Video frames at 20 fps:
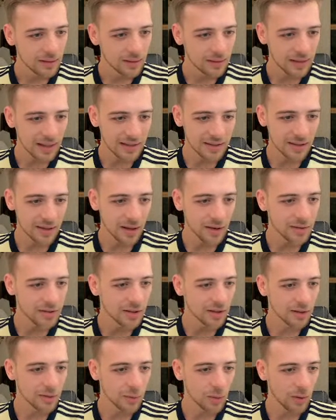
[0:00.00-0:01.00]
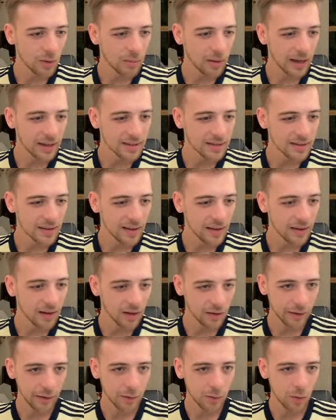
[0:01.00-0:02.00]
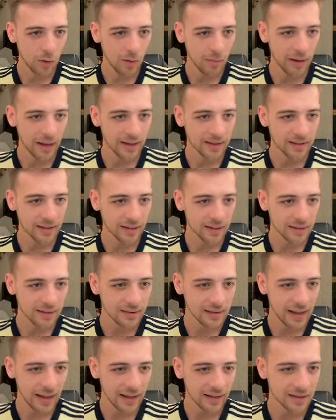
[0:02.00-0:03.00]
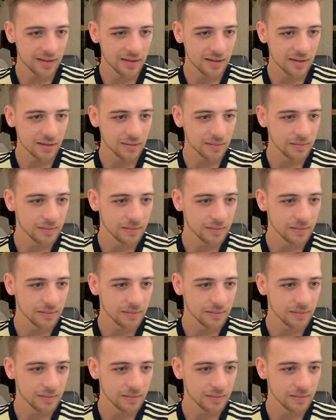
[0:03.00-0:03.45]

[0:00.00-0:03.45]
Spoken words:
There's loads of good quarterbacks there. I'll go quarterback next.